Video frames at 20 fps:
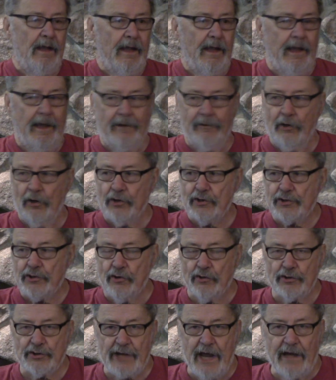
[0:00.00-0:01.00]
and there's
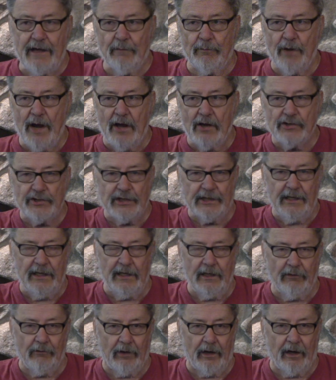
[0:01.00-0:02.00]
no sign of browsing
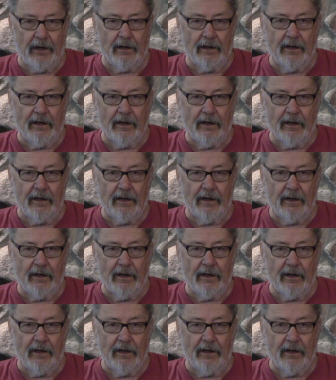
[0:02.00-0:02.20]
anywhere.